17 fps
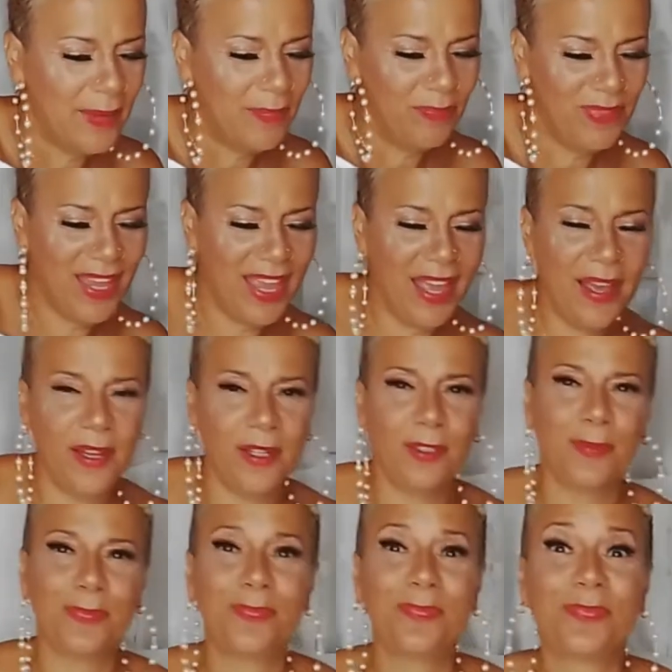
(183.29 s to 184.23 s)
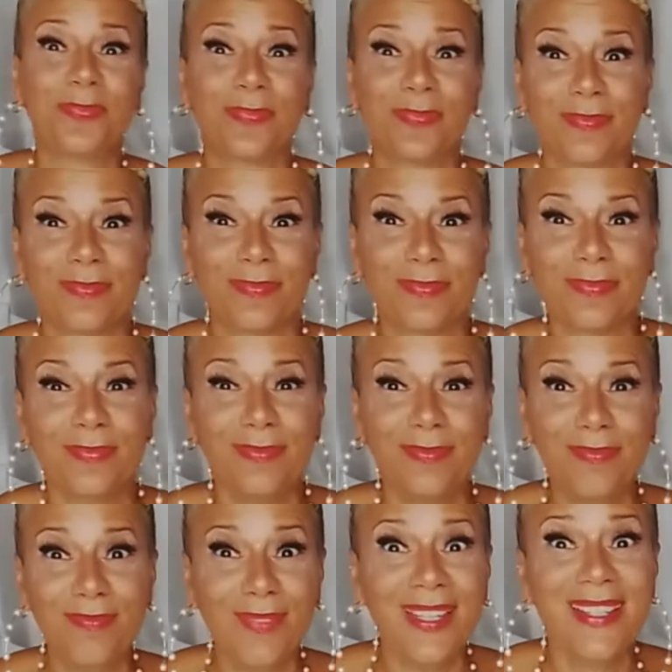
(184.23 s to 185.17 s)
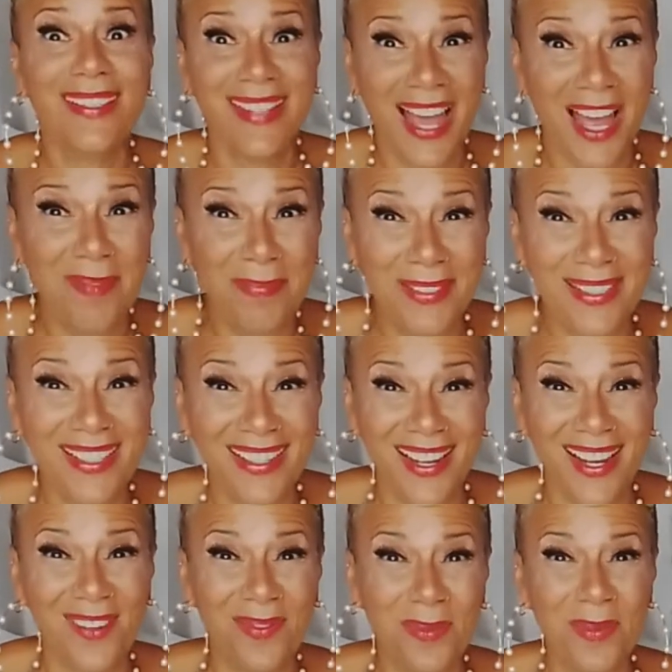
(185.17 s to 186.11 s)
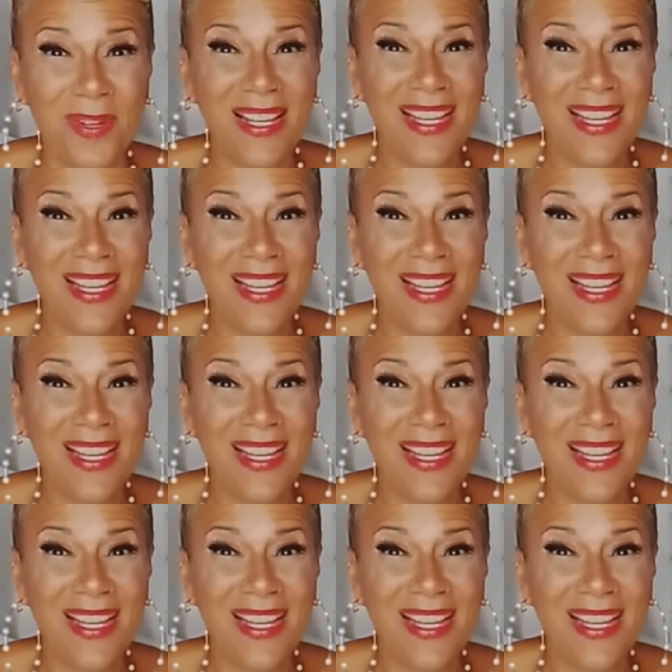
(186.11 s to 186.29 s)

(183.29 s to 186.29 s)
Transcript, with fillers: Now, topping it off